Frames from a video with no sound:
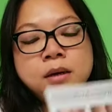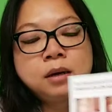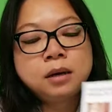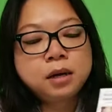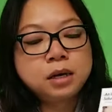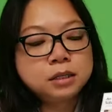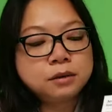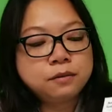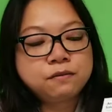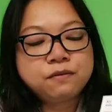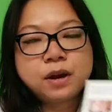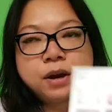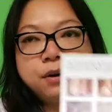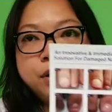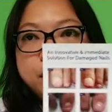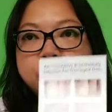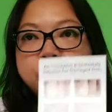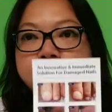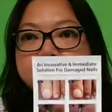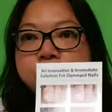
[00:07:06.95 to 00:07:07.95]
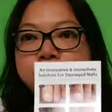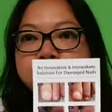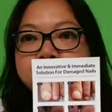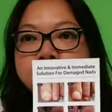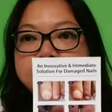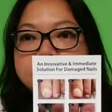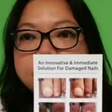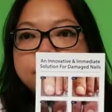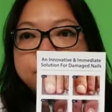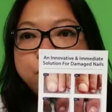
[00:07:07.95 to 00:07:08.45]
it's a very
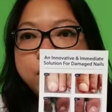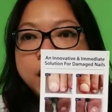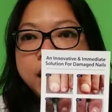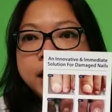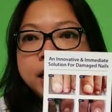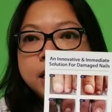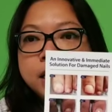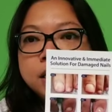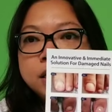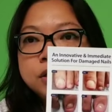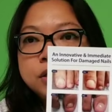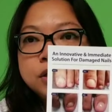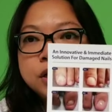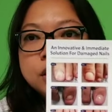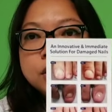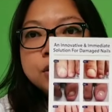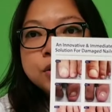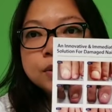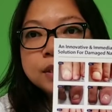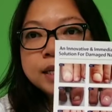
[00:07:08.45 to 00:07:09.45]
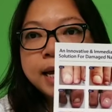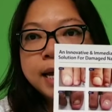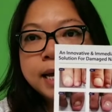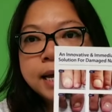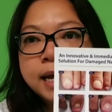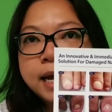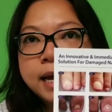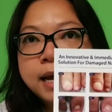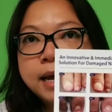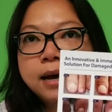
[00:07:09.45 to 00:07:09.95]
innovative way just to
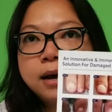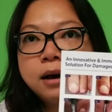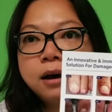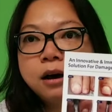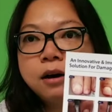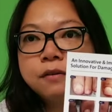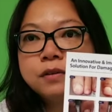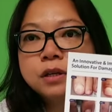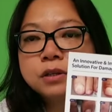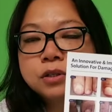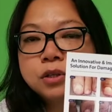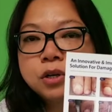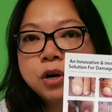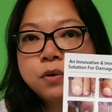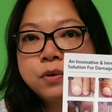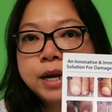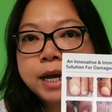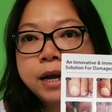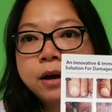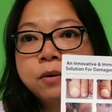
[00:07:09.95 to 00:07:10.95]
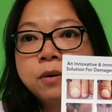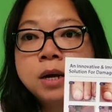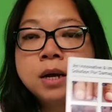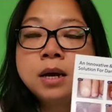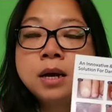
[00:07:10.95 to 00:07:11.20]
take care of the toenail.